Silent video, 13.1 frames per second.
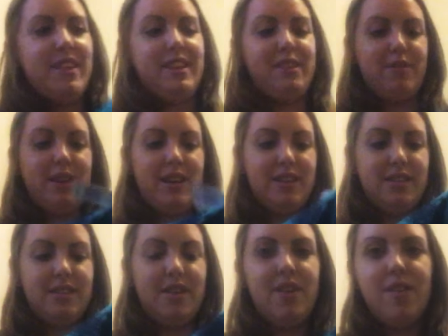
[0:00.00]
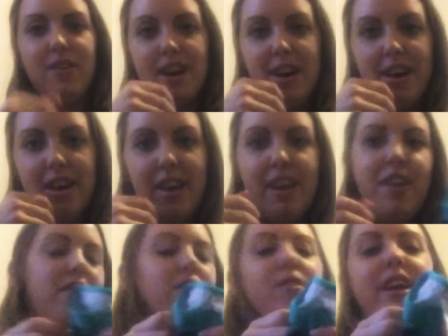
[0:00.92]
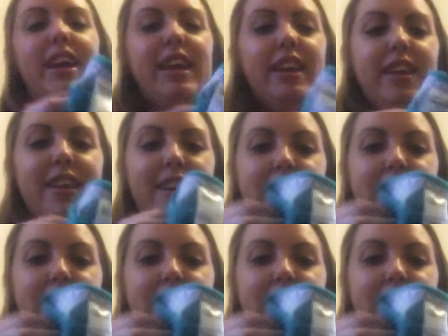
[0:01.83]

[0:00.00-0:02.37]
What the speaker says: this one, so a green.